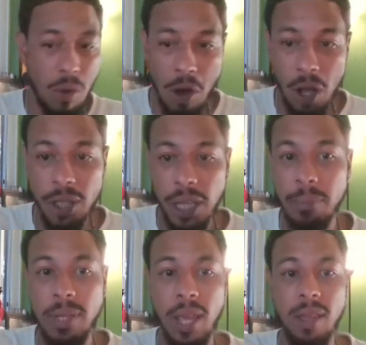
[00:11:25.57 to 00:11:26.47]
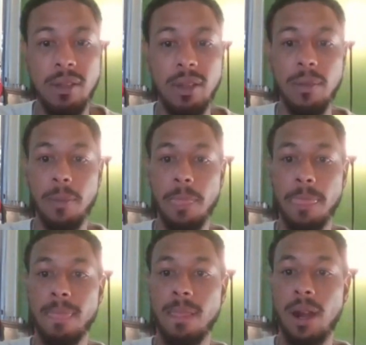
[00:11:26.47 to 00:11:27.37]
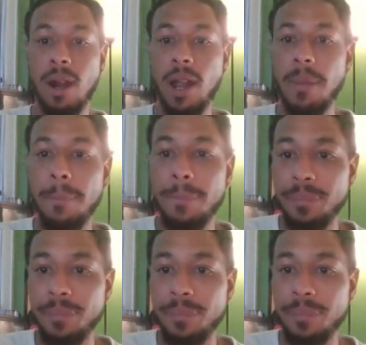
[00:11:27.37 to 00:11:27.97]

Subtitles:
All damn day. All right.